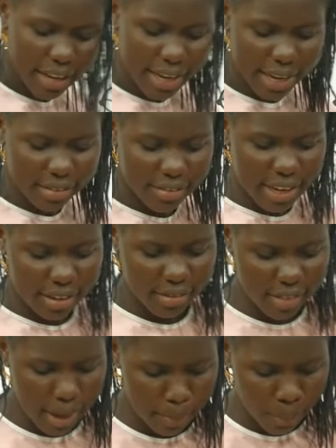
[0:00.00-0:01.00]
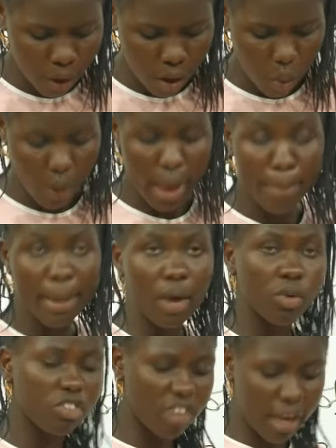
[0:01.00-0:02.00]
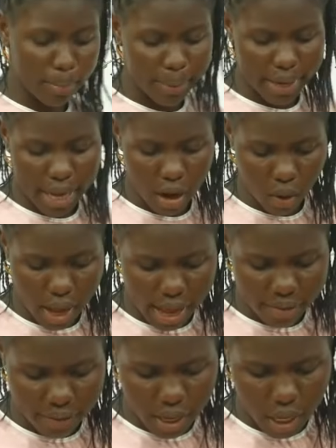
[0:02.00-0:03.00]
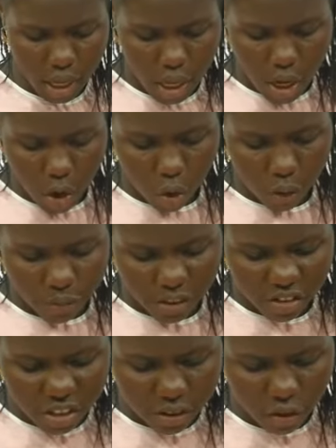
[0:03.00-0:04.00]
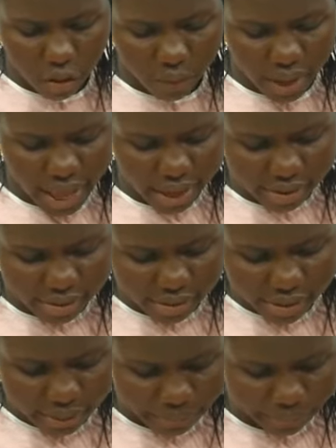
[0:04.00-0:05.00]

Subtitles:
the next example whereby we shall be now having coefficients of x.